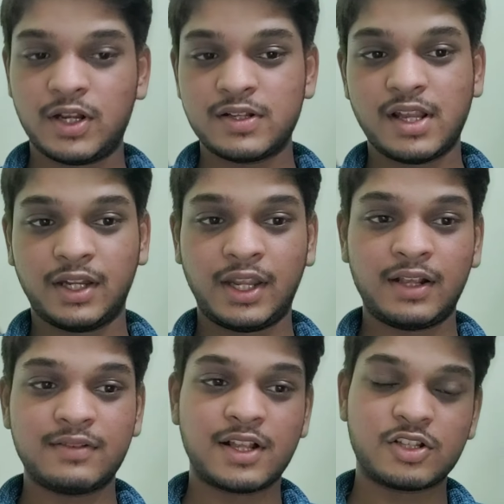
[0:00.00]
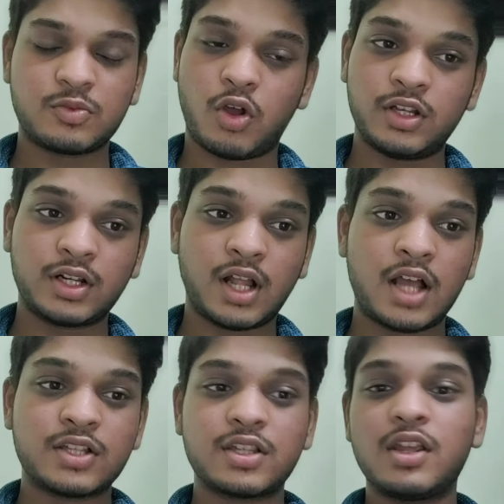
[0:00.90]
simpler settings and
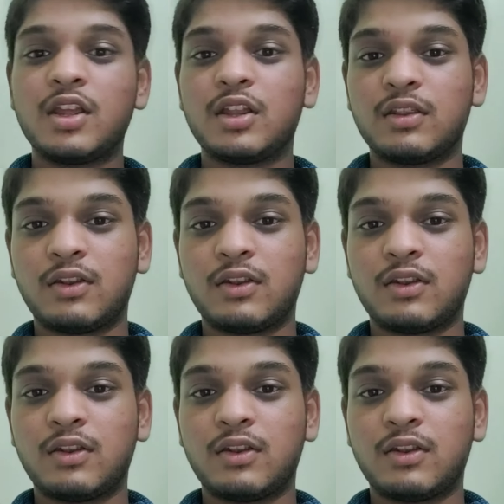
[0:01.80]
smaller cast,